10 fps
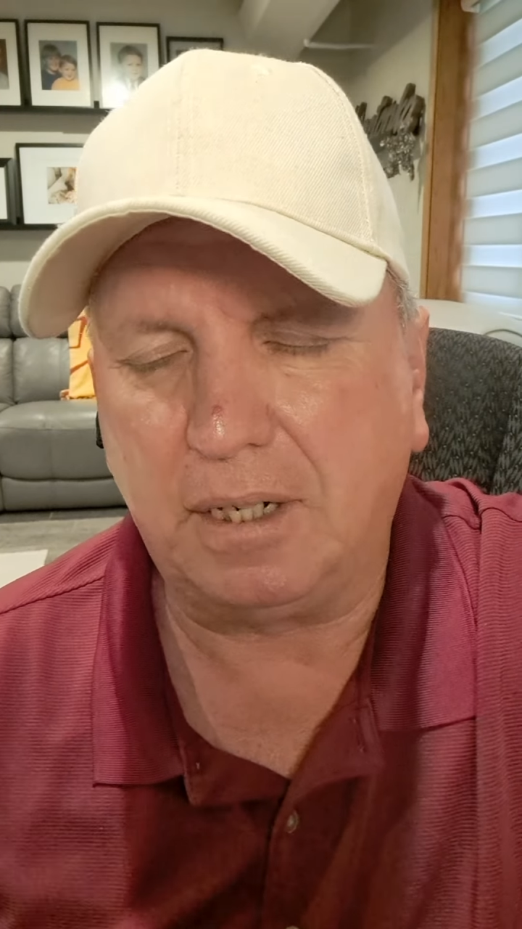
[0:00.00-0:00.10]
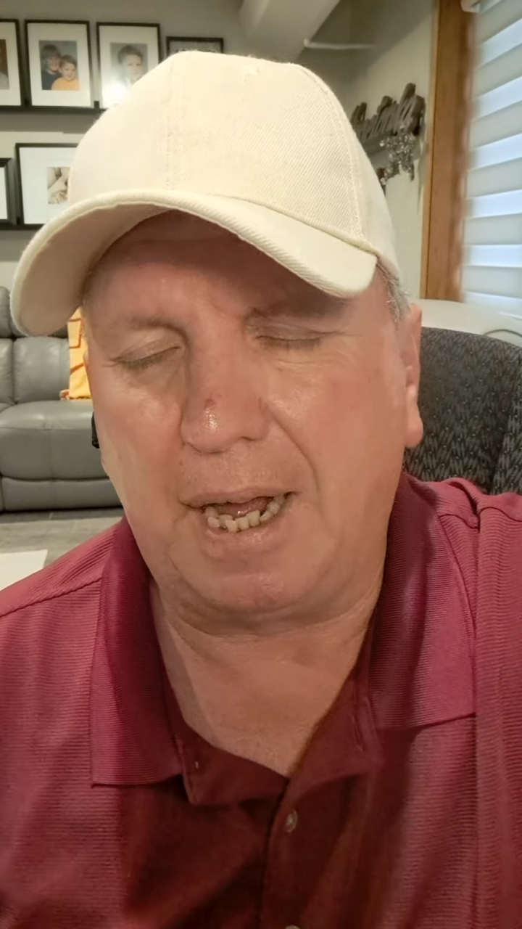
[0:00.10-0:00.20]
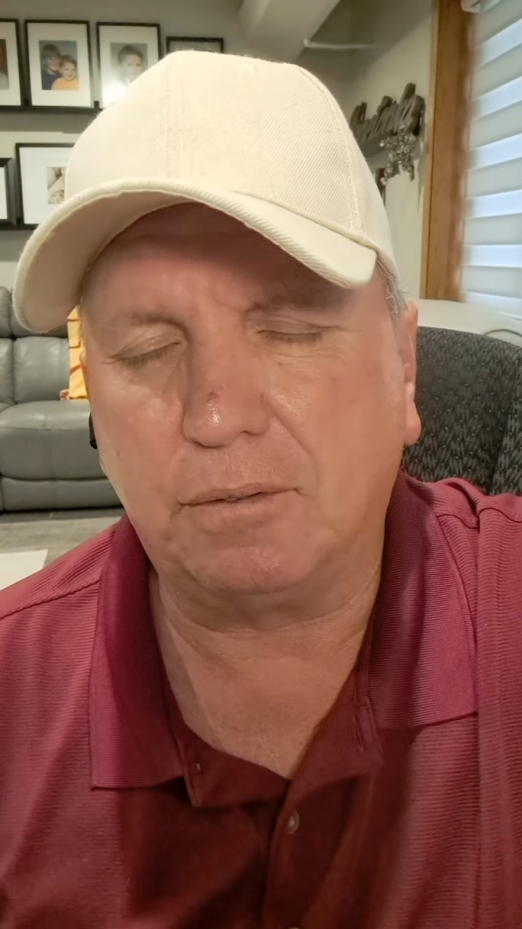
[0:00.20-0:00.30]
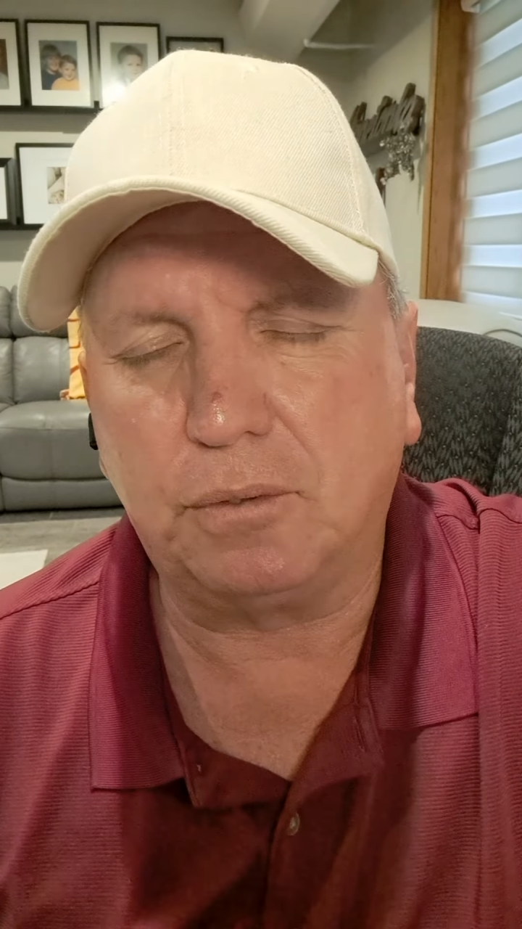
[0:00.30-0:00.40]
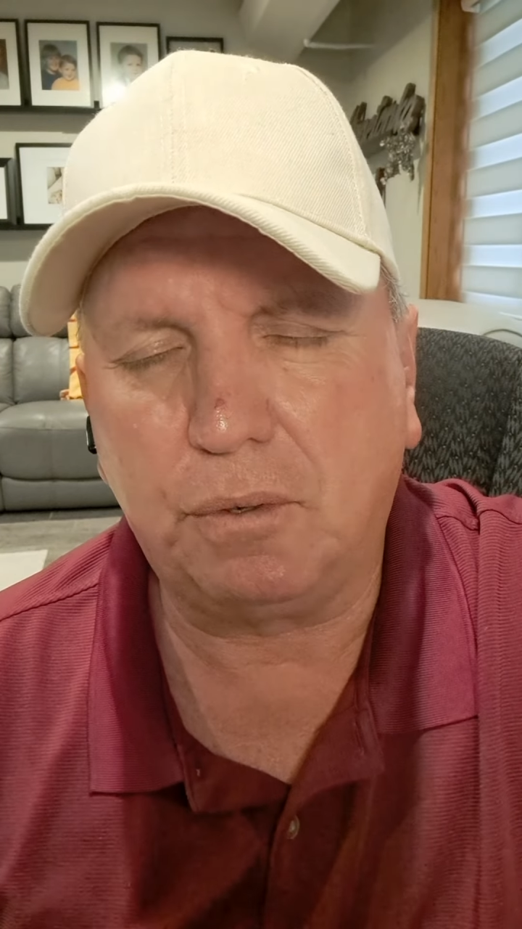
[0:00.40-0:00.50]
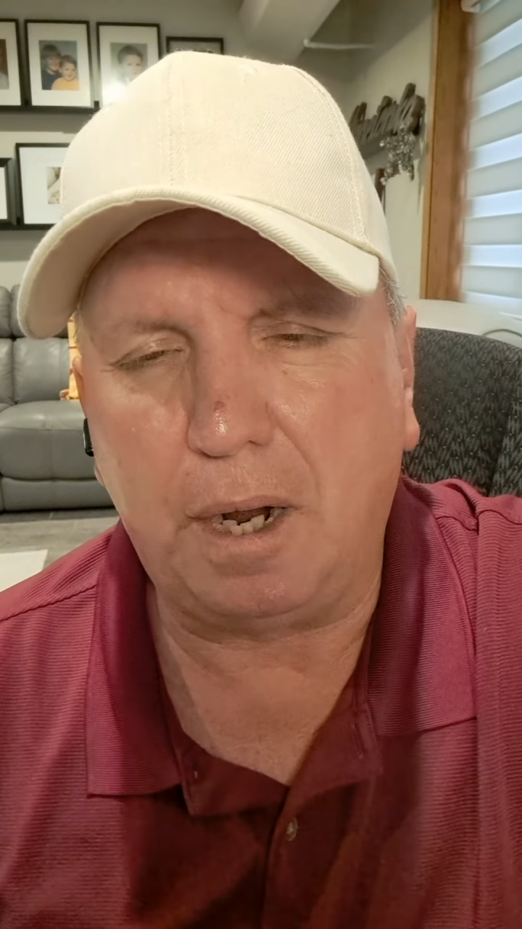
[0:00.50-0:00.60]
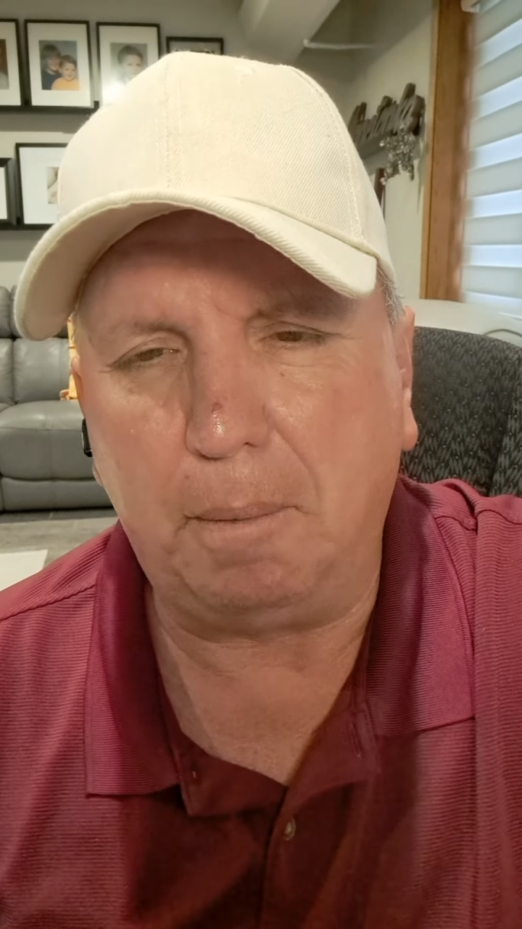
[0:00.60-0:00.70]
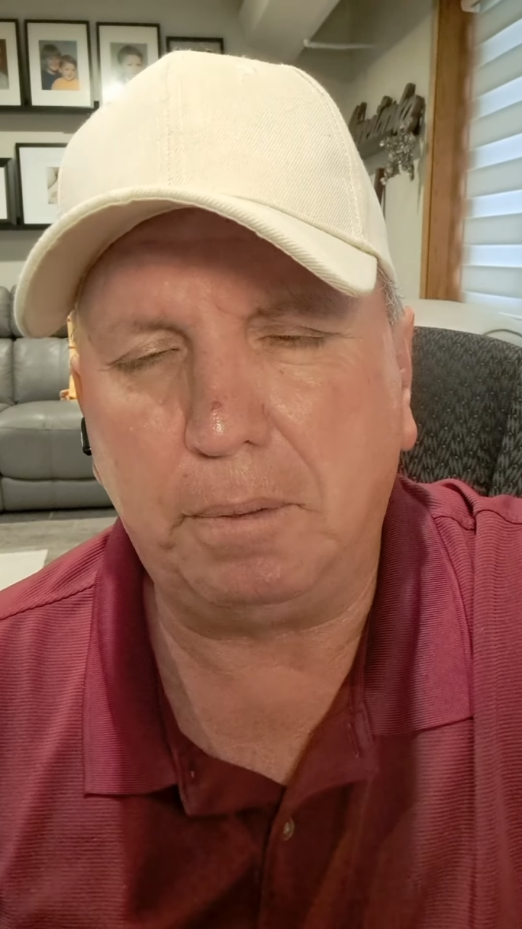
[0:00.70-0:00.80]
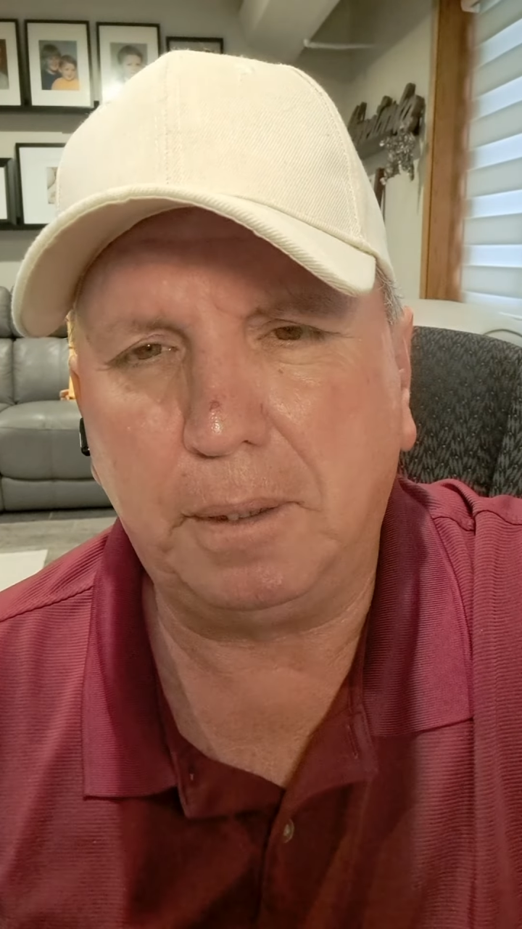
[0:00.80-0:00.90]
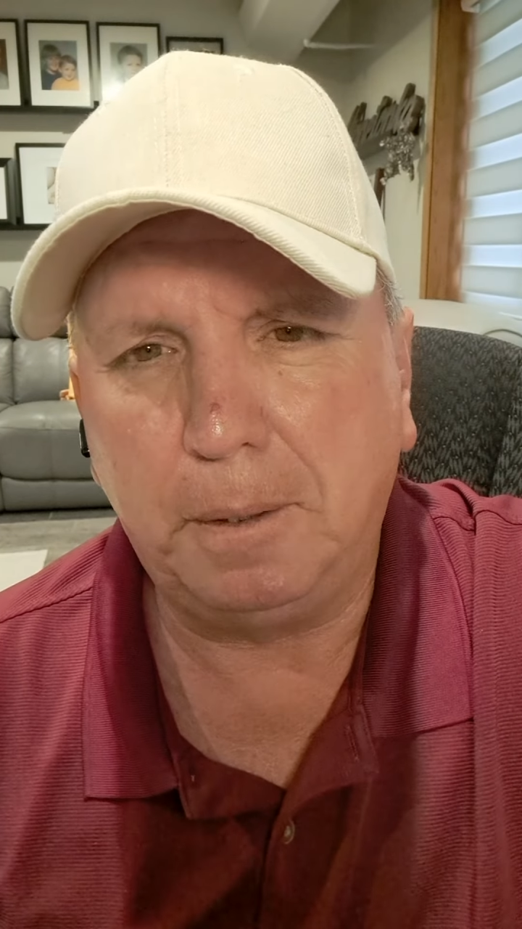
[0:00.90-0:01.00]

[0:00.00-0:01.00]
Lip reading: Donald Trump?